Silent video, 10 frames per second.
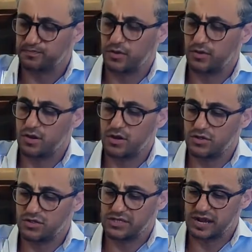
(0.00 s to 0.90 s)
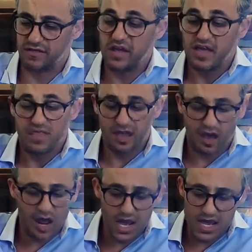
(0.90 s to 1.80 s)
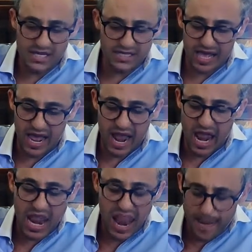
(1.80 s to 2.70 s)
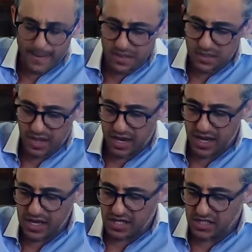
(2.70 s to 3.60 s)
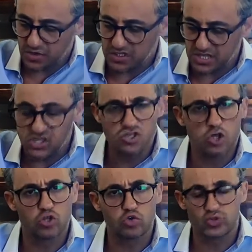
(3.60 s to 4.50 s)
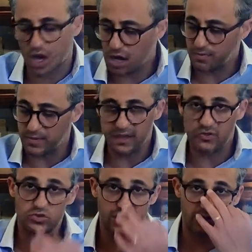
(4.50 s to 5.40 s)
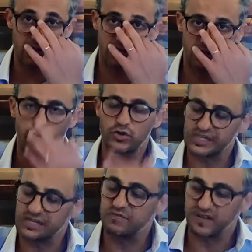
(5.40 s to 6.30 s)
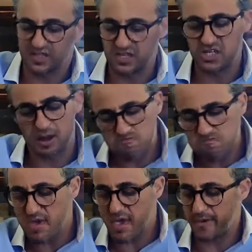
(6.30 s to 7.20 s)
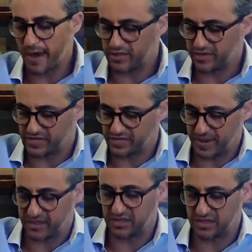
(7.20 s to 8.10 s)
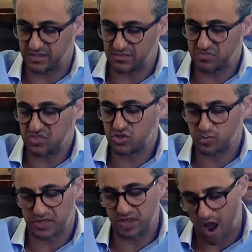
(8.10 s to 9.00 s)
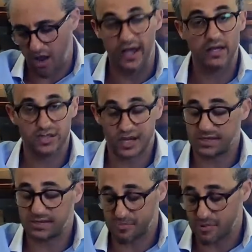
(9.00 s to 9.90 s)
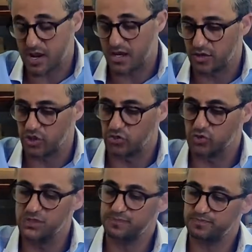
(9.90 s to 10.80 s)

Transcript: On the nose, it's lovely. The color is a lemon color, so it's not too dark. Being a 2014 vintage, maybe I would have expected it to be darker, so that's really good news.